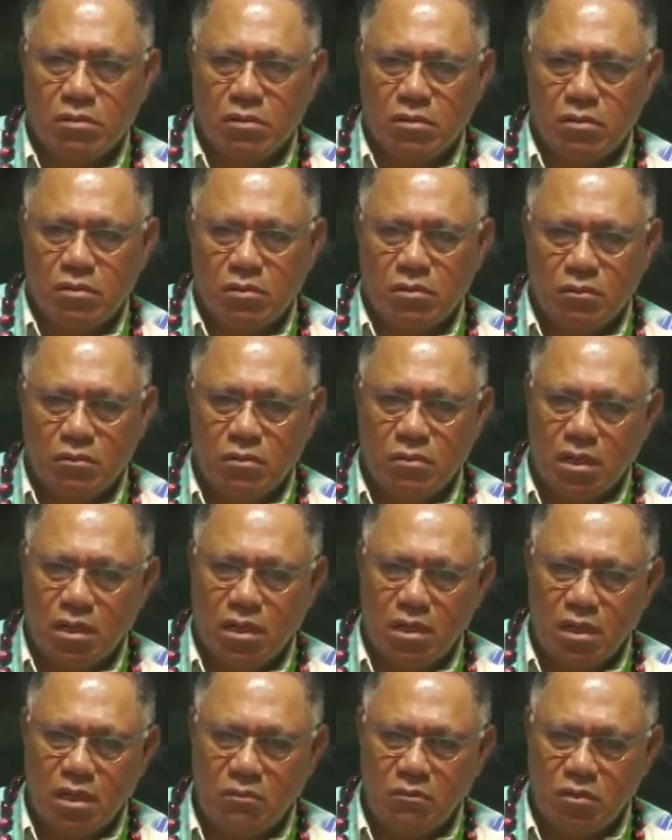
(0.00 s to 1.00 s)
When the
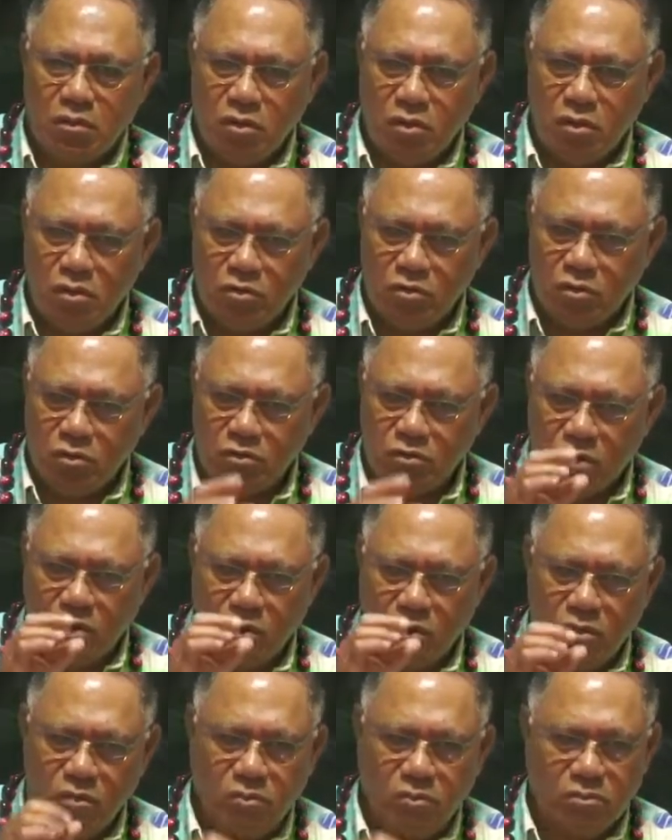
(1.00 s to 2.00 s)
alarm clock goes
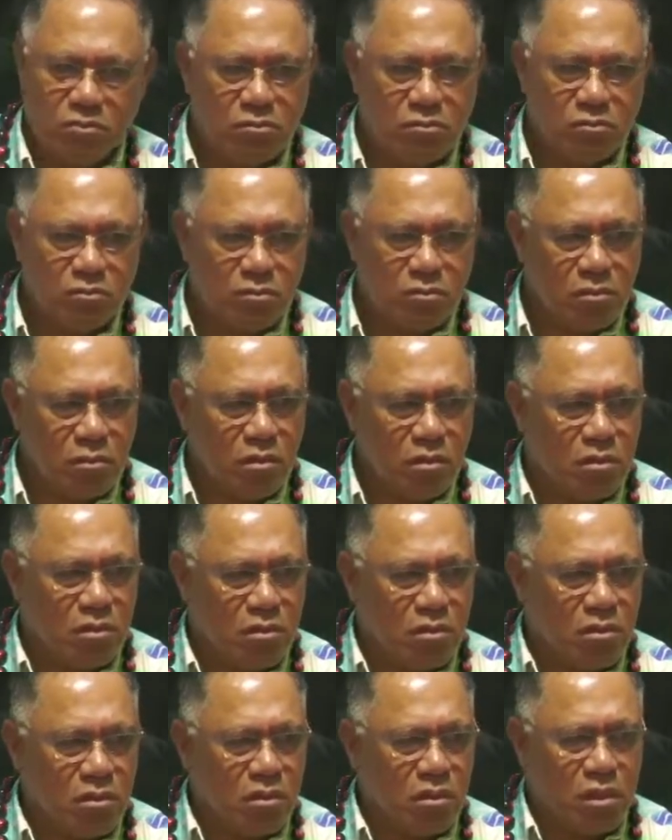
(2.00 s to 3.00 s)
on,
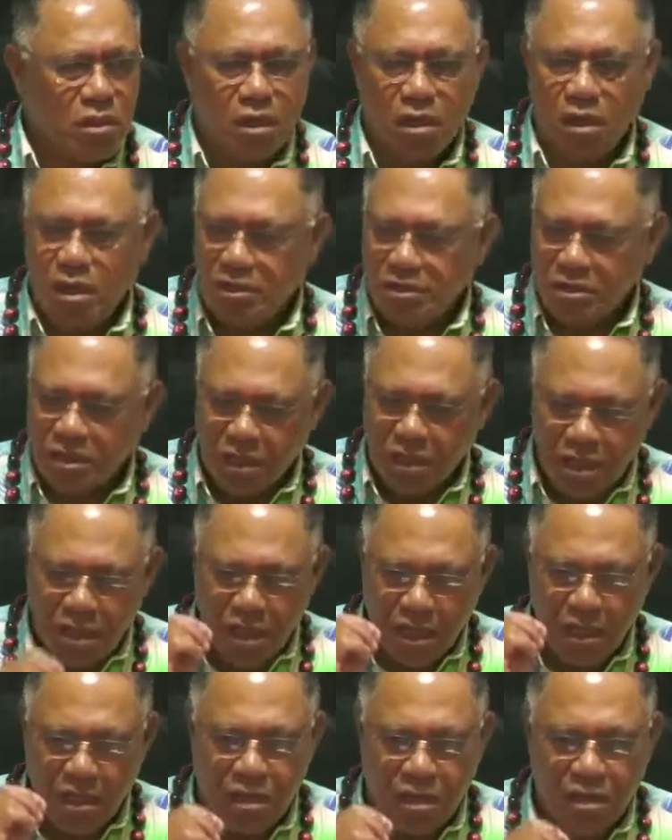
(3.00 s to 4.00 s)
I
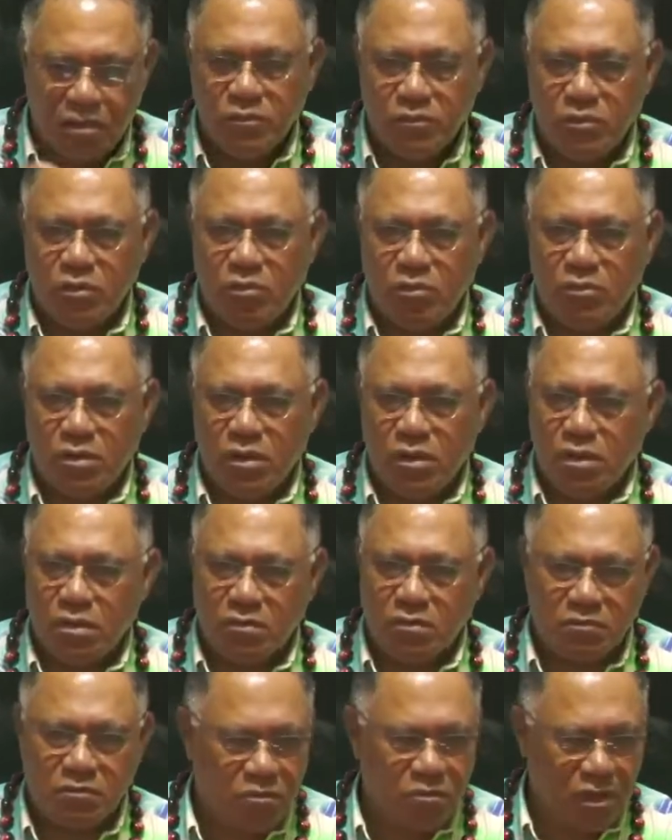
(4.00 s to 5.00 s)
get up no matter
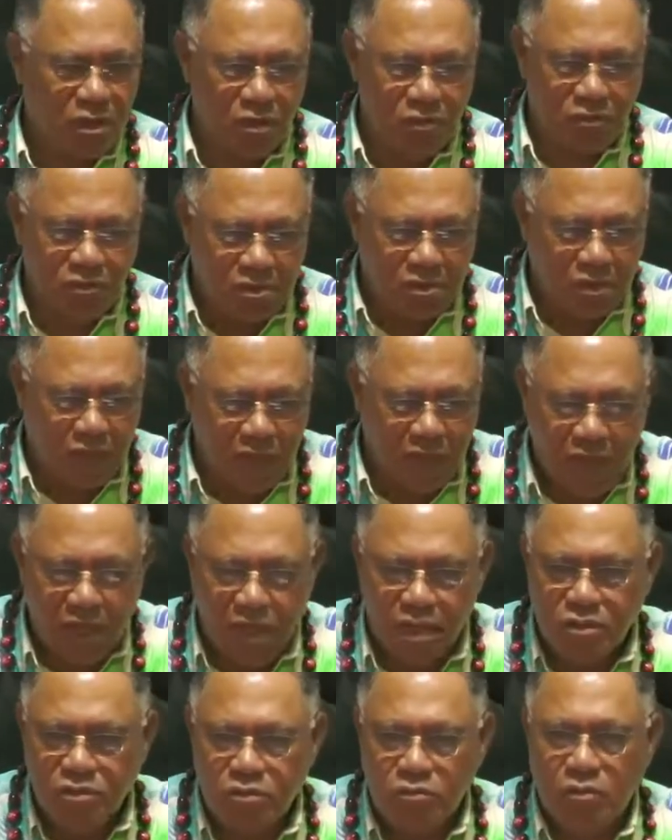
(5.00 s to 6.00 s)
how
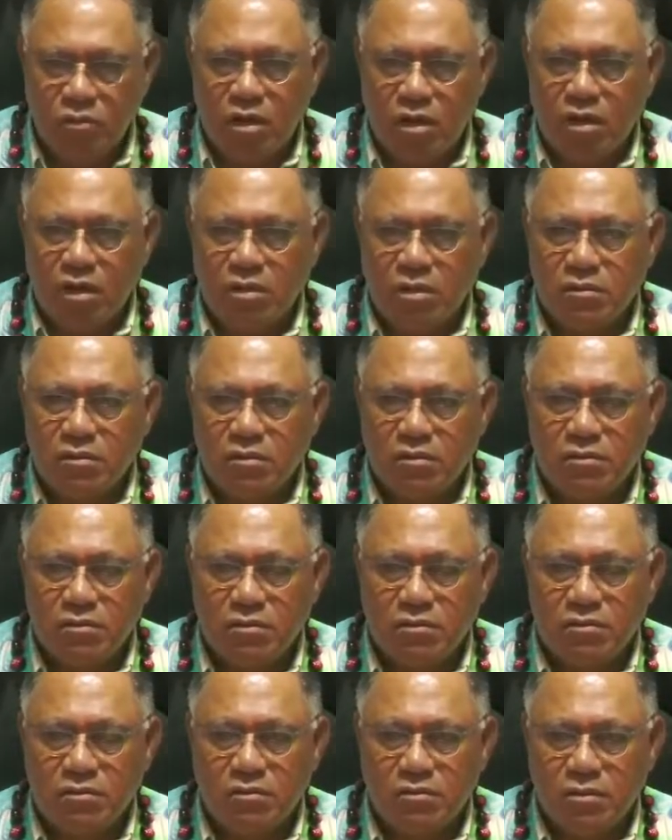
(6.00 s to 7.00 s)
tired you are.
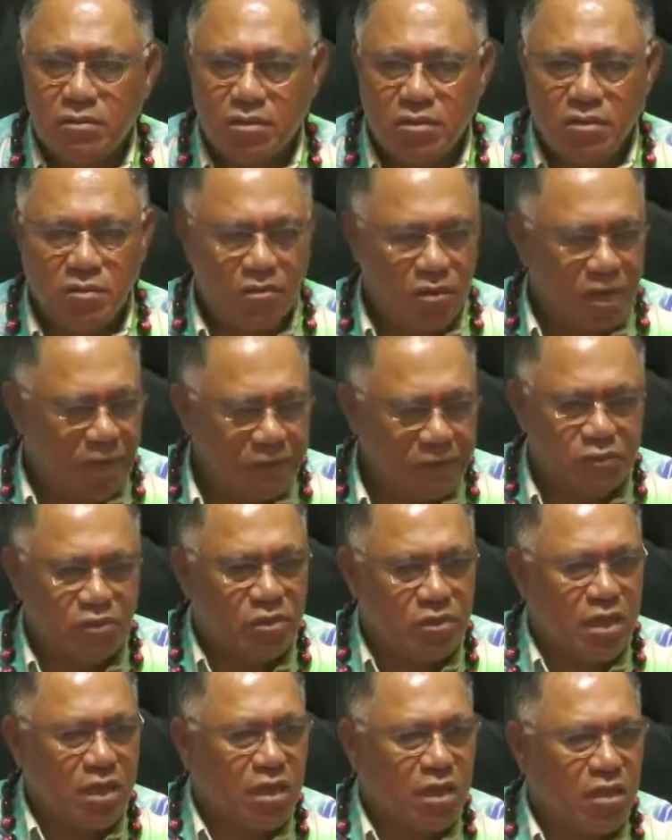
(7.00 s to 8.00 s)
You have to
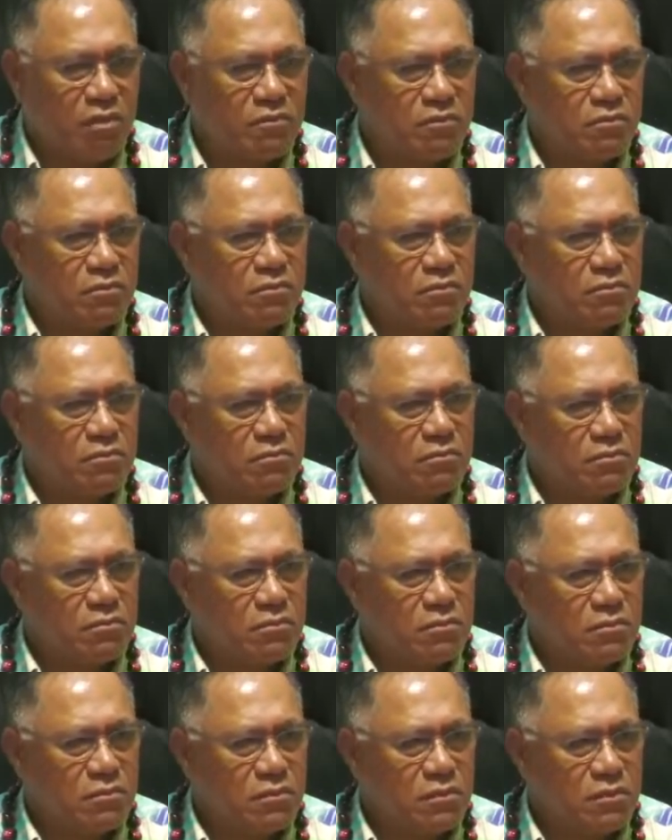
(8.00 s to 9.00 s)
get up.
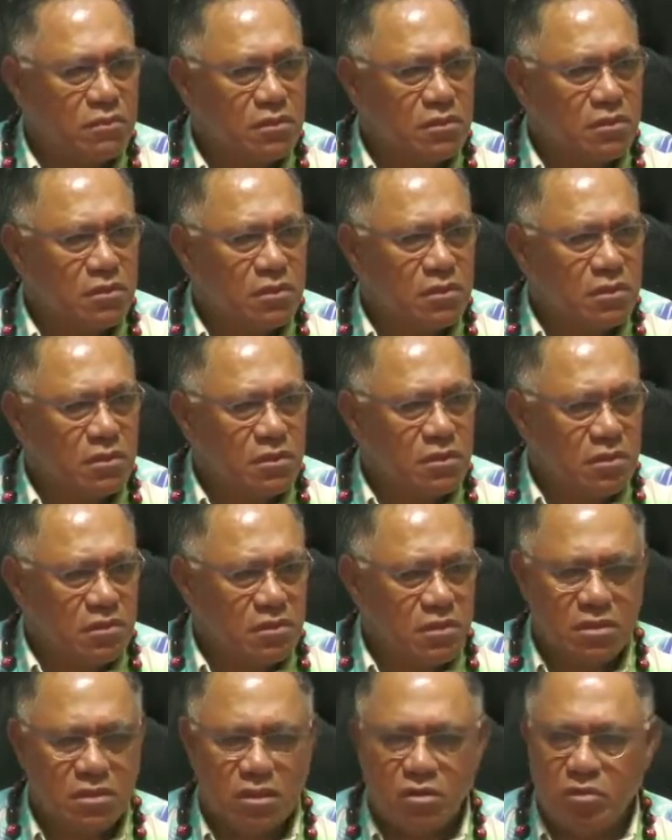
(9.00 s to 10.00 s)
This is
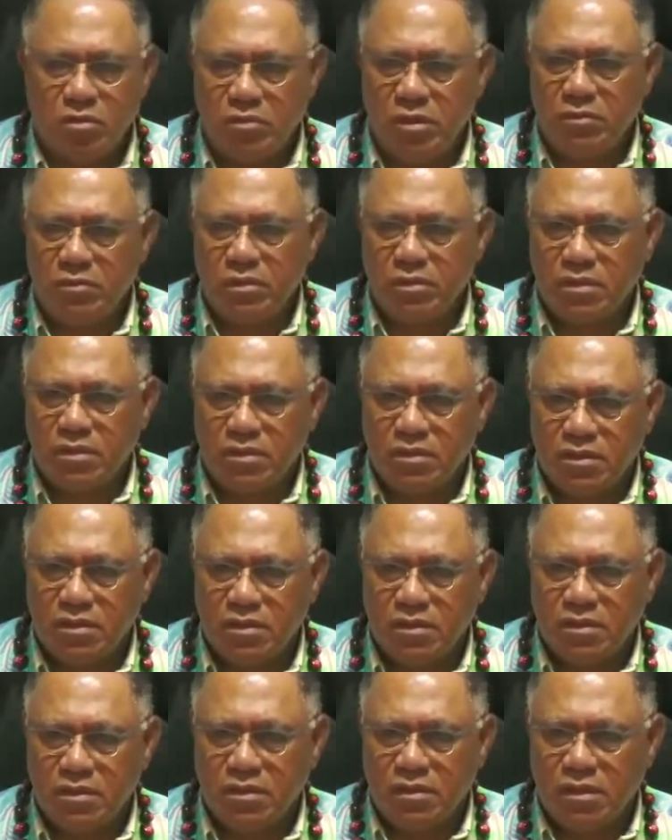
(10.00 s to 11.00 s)
a commitment.
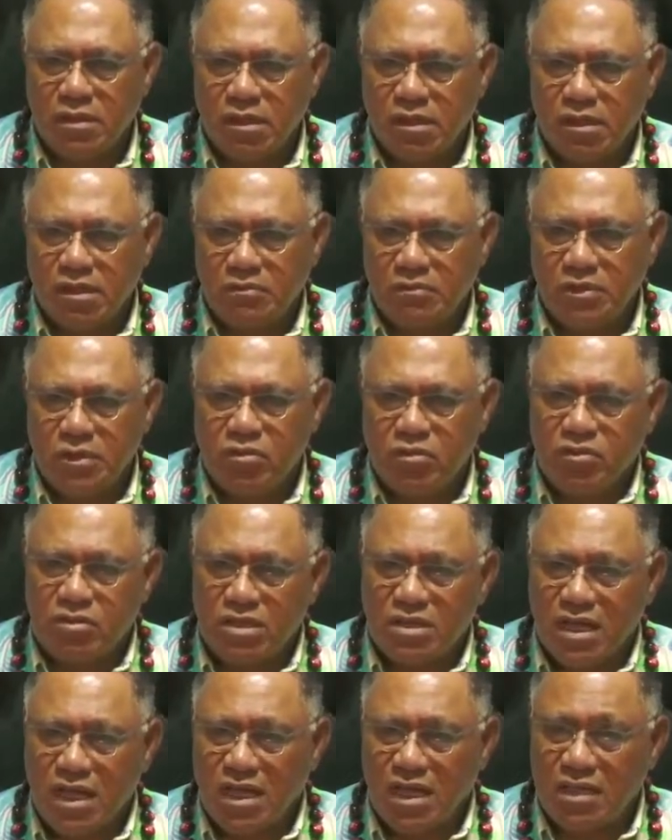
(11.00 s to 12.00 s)
Because
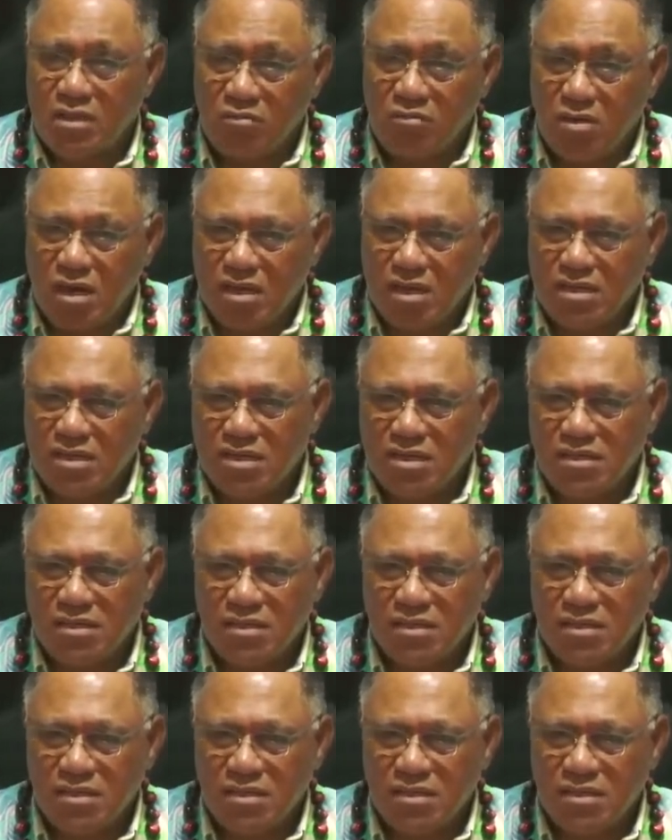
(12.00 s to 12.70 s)
otherwise,